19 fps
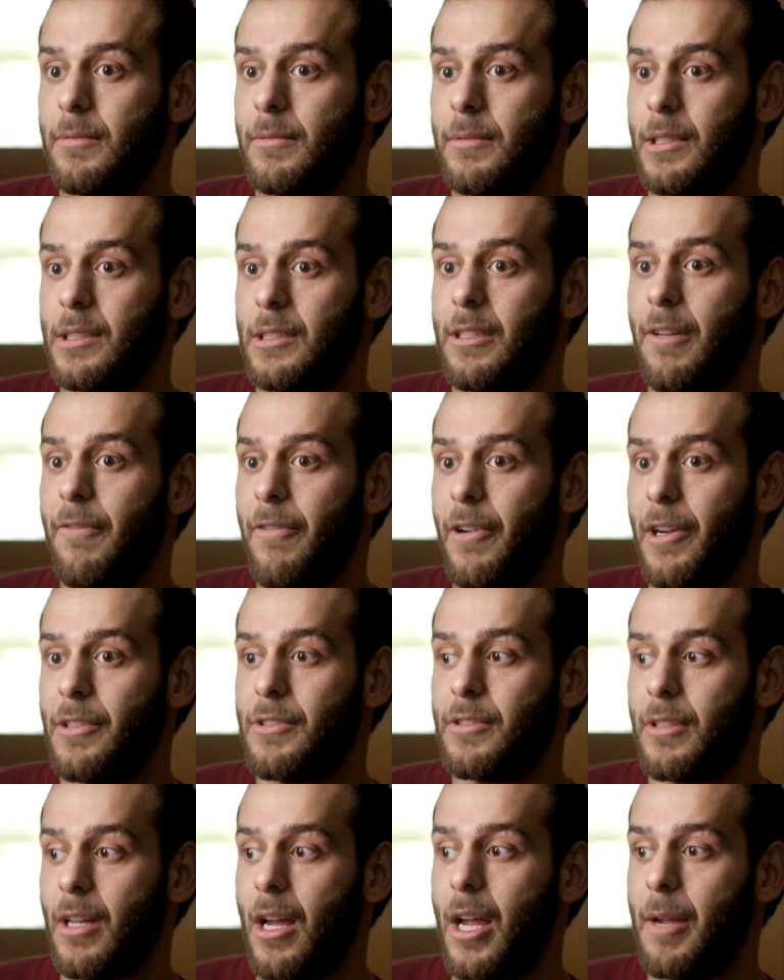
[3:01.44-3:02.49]
This is the
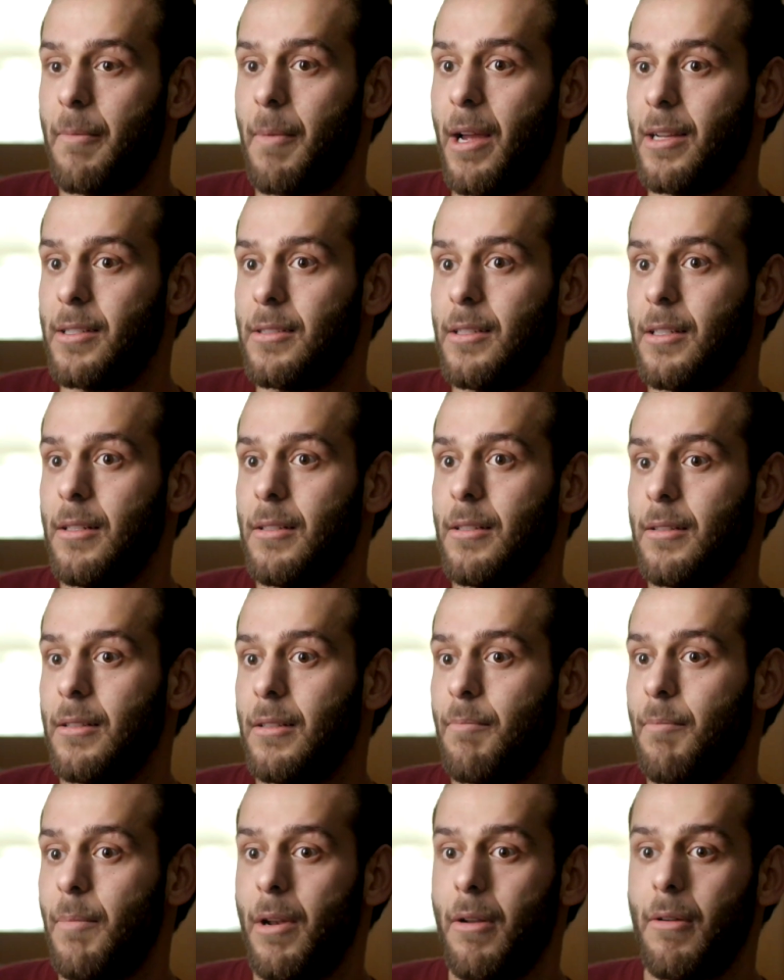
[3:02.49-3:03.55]
first time I seen
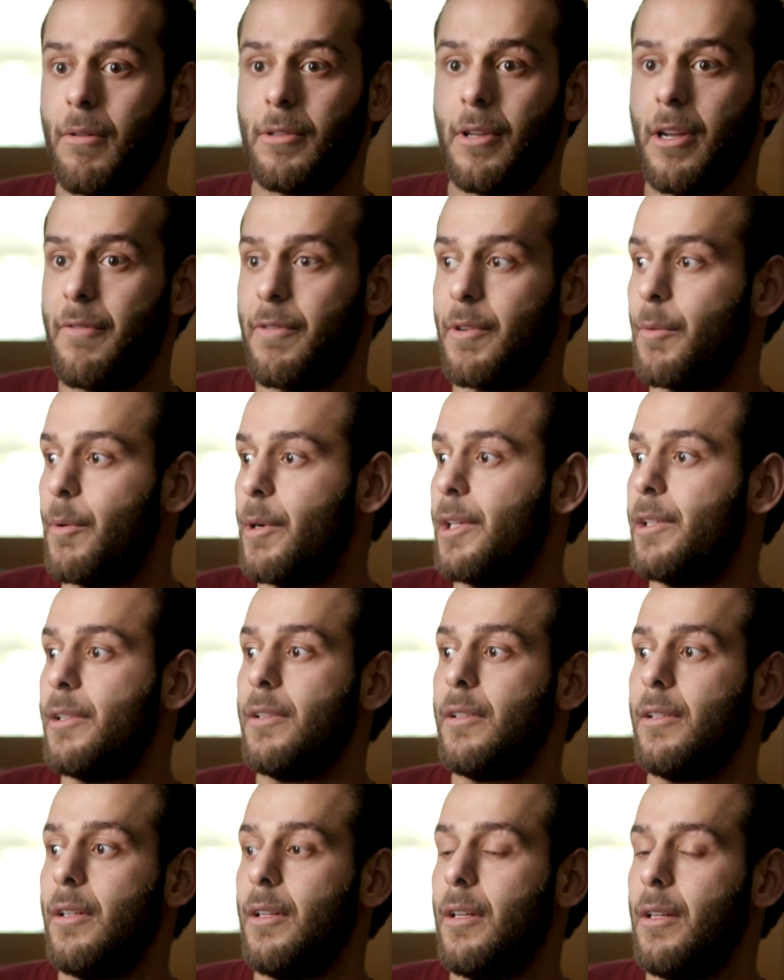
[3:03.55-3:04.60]
blood everywhere
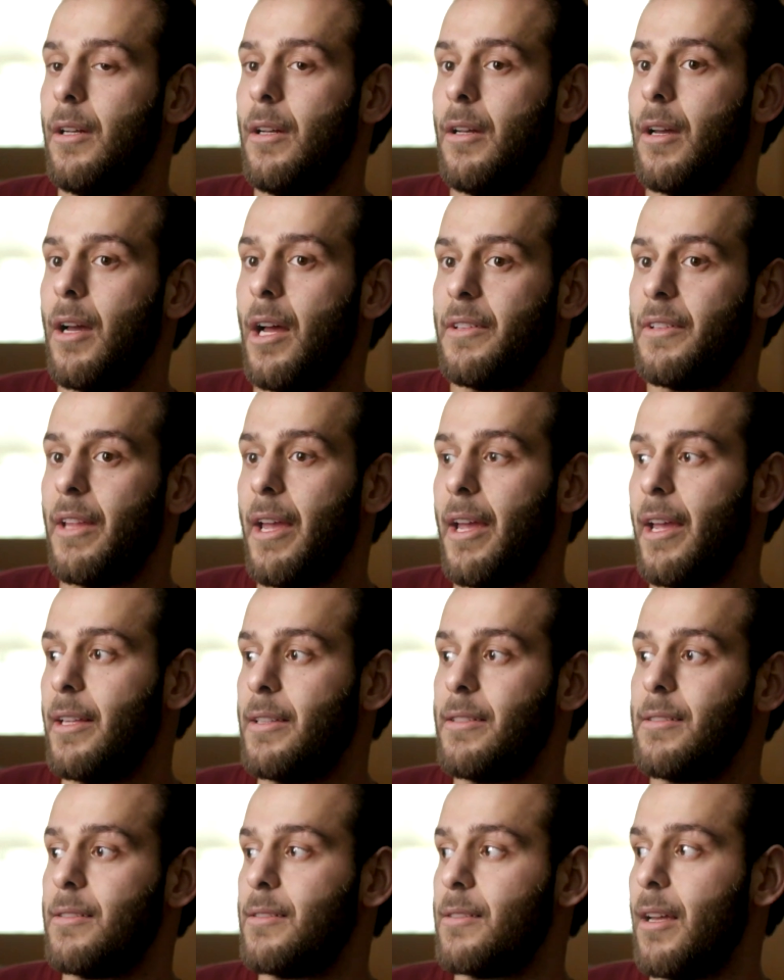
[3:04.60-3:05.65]
and the
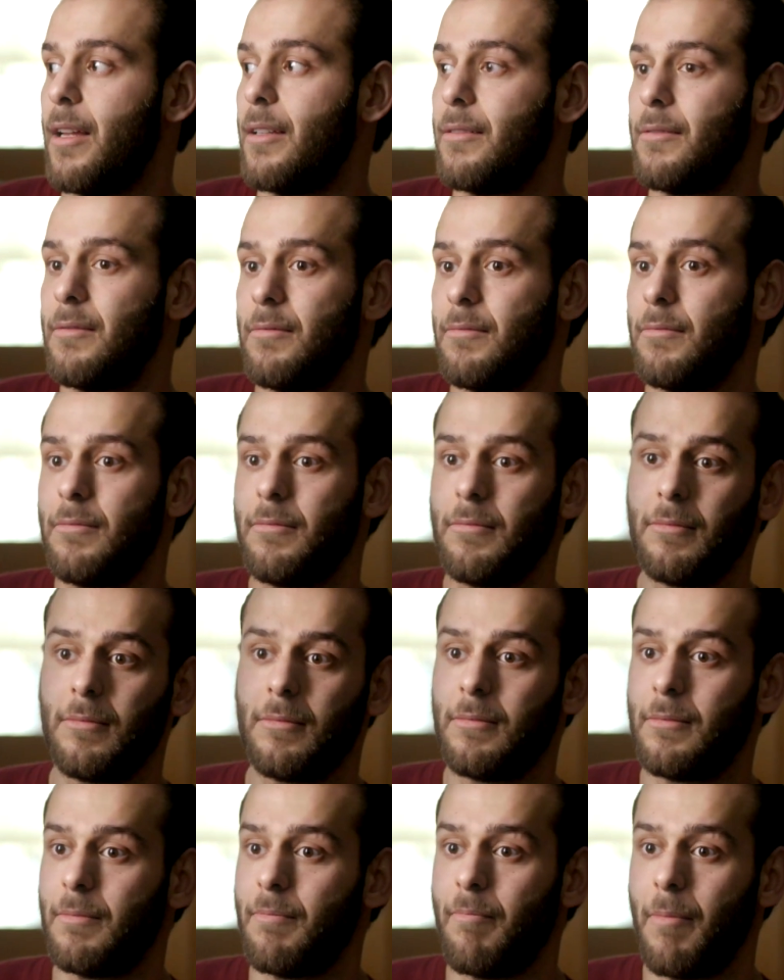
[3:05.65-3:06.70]
heads and
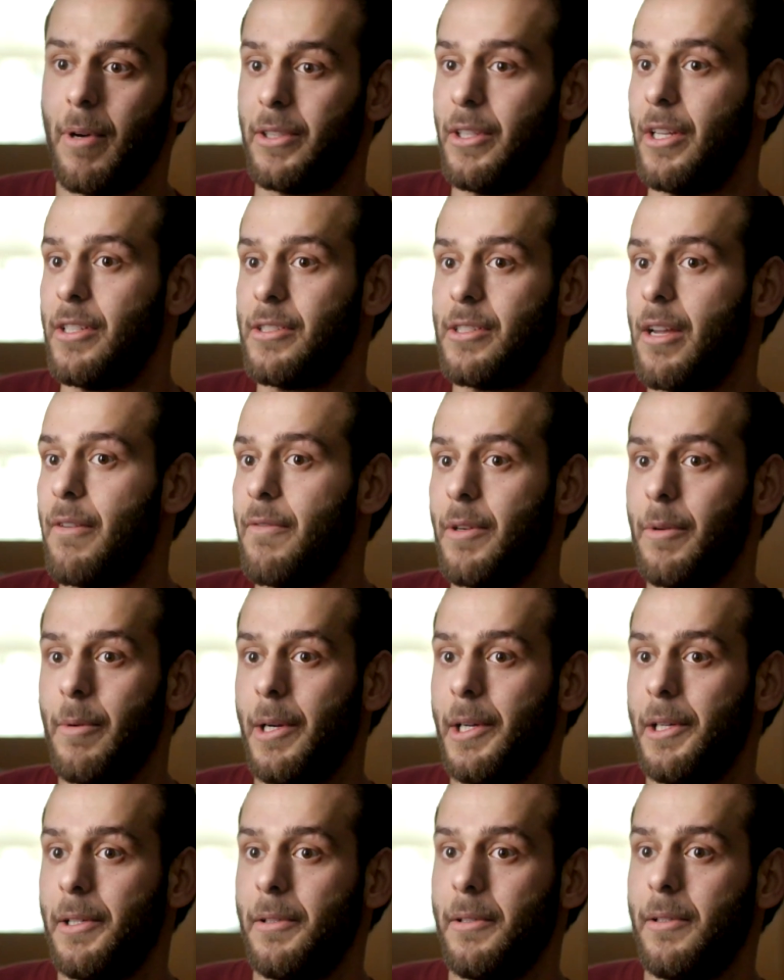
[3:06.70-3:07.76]
bodies
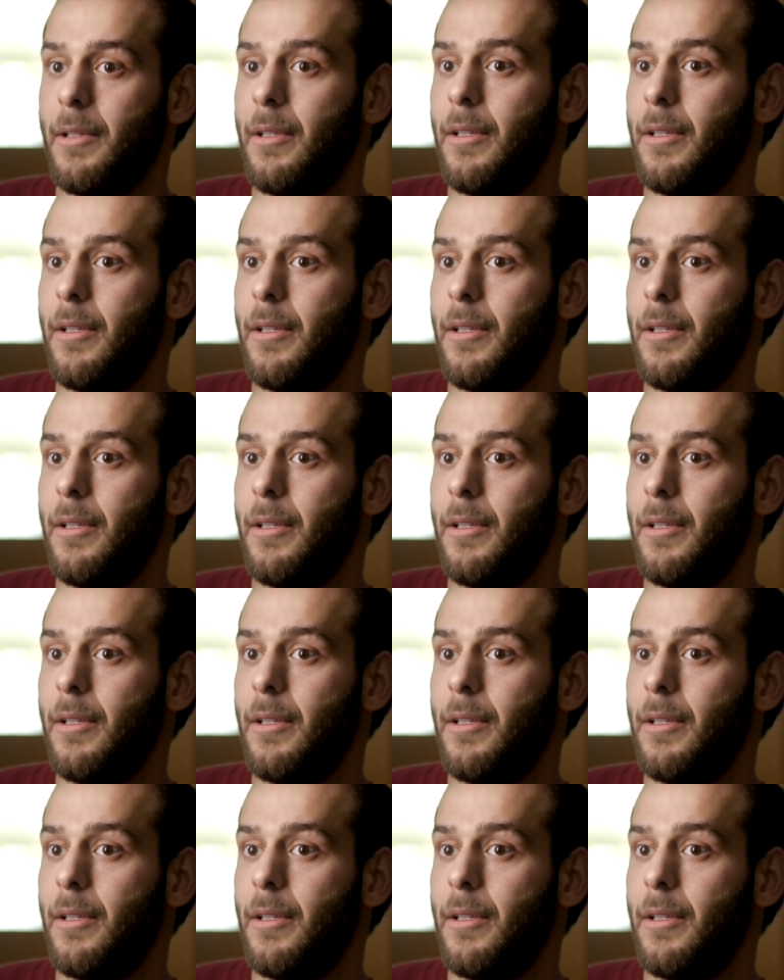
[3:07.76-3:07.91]
everywhere.